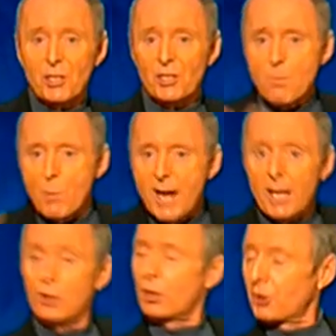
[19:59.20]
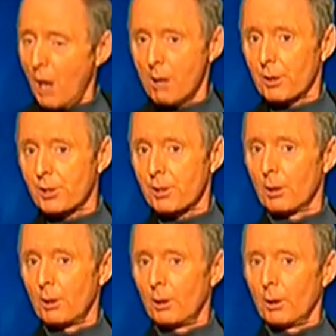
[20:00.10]
it's demeaning to dogs.
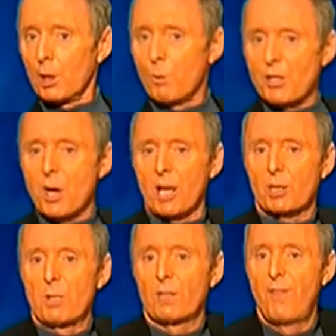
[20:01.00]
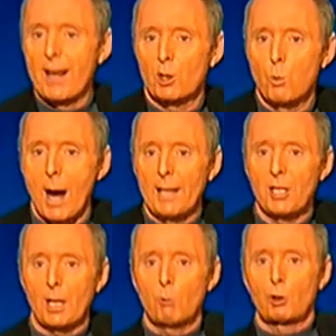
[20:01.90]
You wouldn't ask Miss Venezuela to go